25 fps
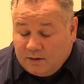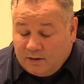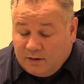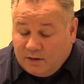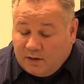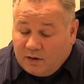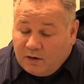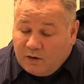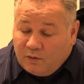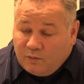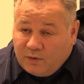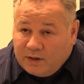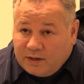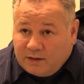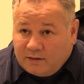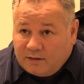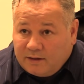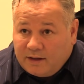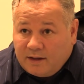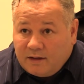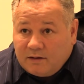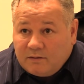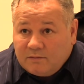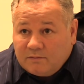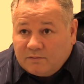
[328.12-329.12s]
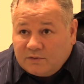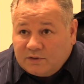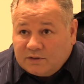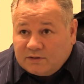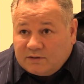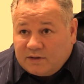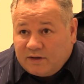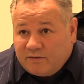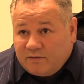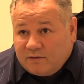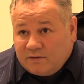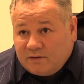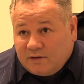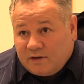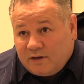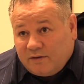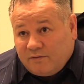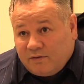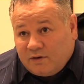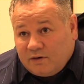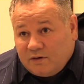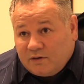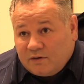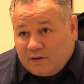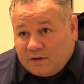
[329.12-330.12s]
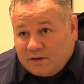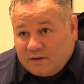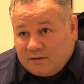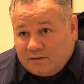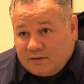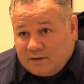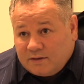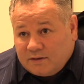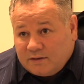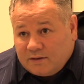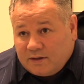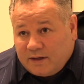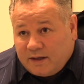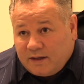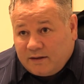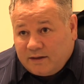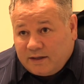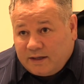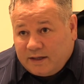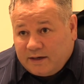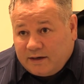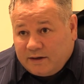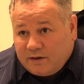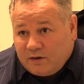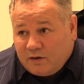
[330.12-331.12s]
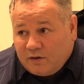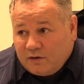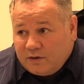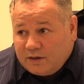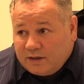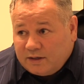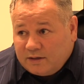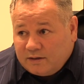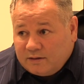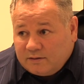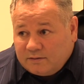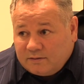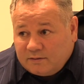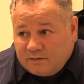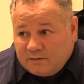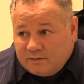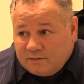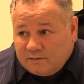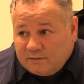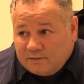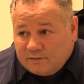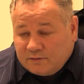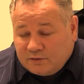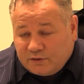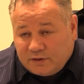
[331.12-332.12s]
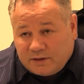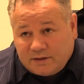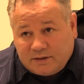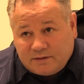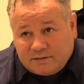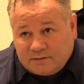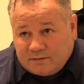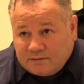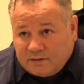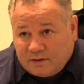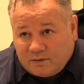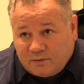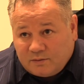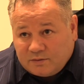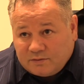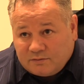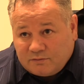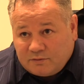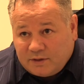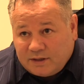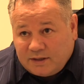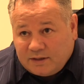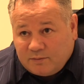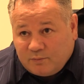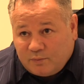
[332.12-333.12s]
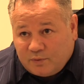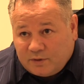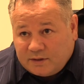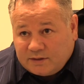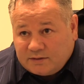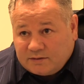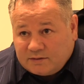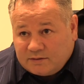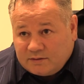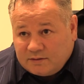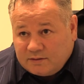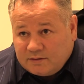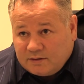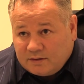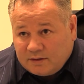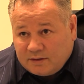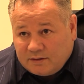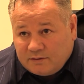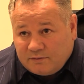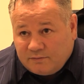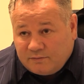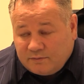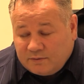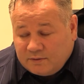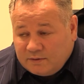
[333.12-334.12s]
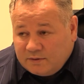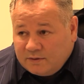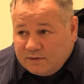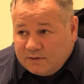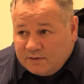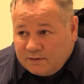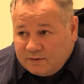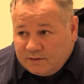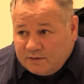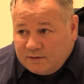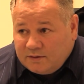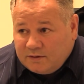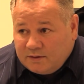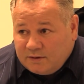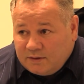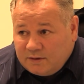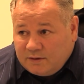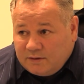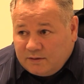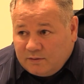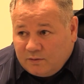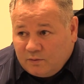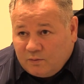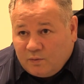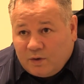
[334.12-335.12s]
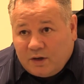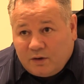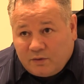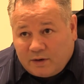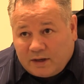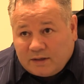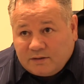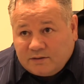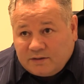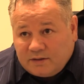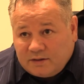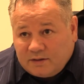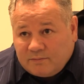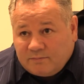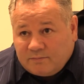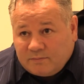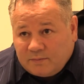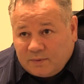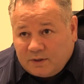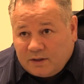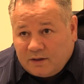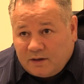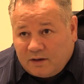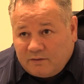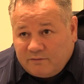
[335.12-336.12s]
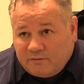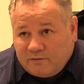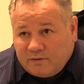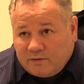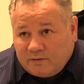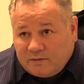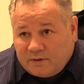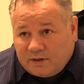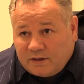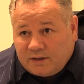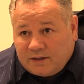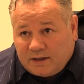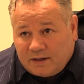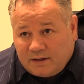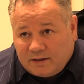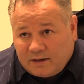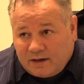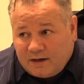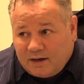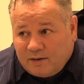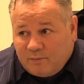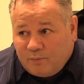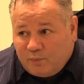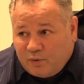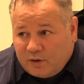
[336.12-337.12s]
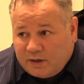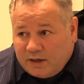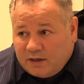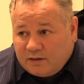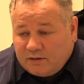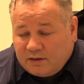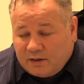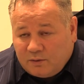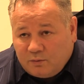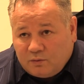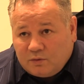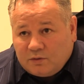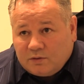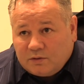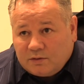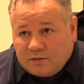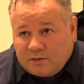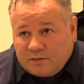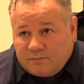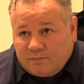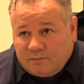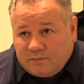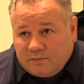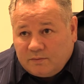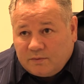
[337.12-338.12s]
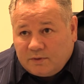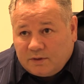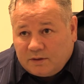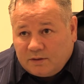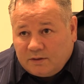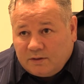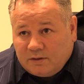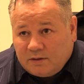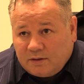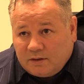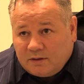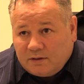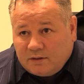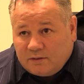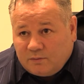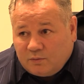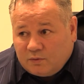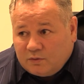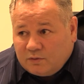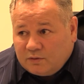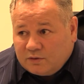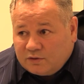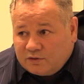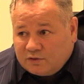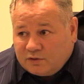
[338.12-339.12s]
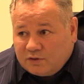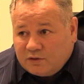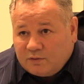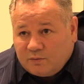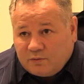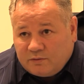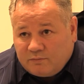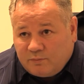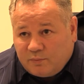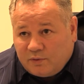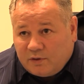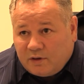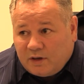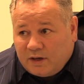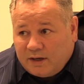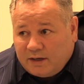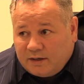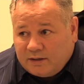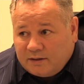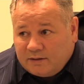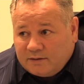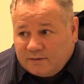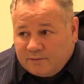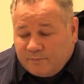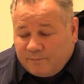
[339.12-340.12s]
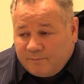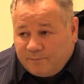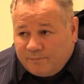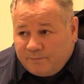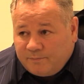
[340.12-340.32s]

You know, I went down just to have a look at how they're getting on, and geez, I was really impressed. Well done to them. You know, they've done the club proud. They wore the shirt with pride, and